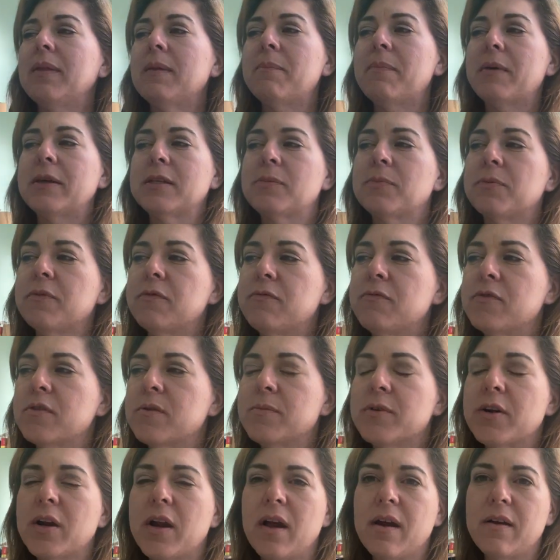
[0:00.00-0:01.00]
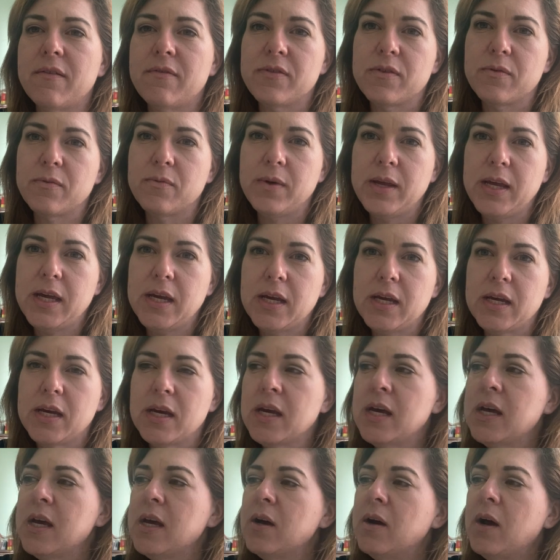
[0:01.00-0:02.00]
the best performer of the week.
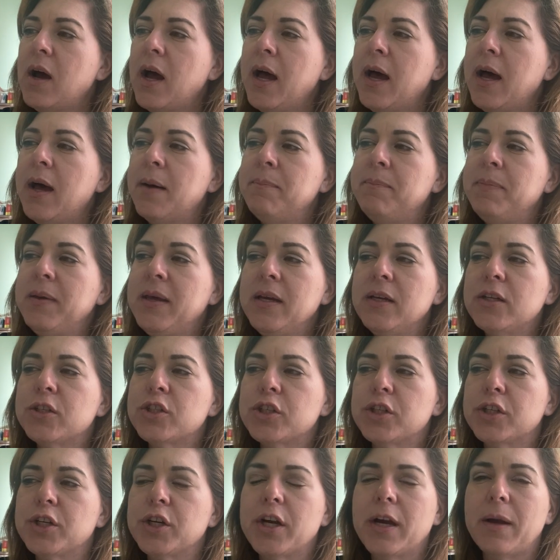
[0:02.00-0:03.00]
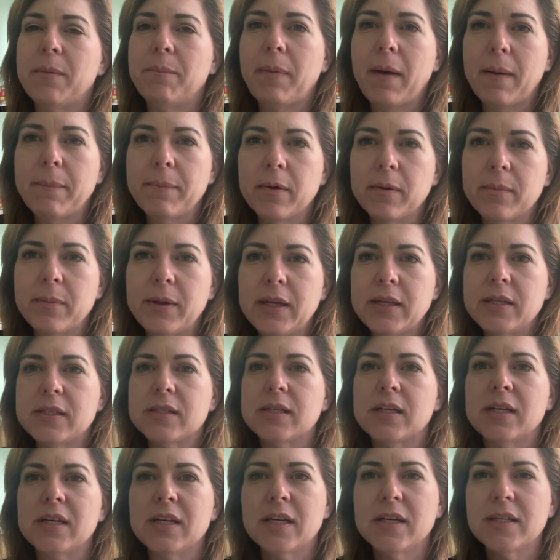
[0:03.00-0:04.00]
Uh, pink Sugar and
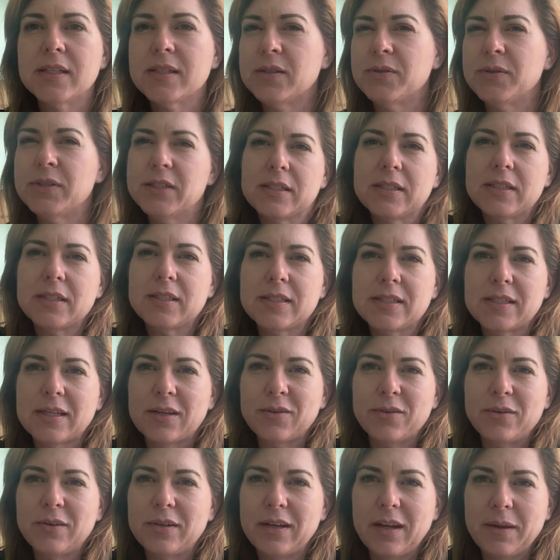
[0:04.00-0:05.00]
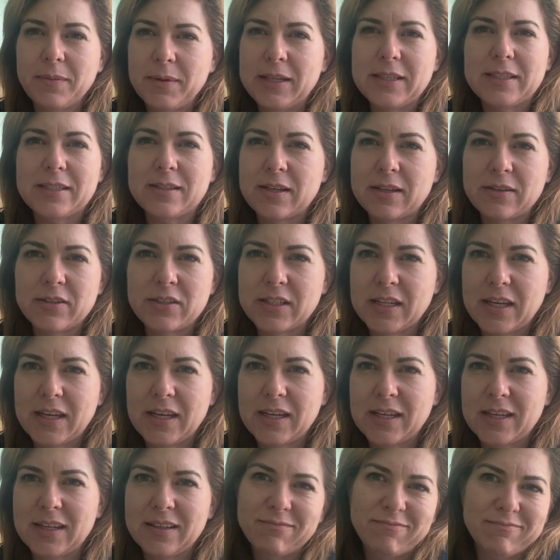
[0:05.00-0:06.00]
Peppermint. So it doesn't sound, I mean, it sounds
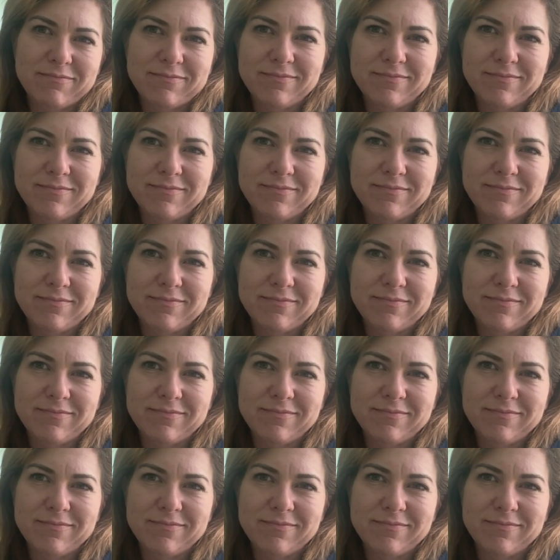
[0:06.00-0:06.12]
like,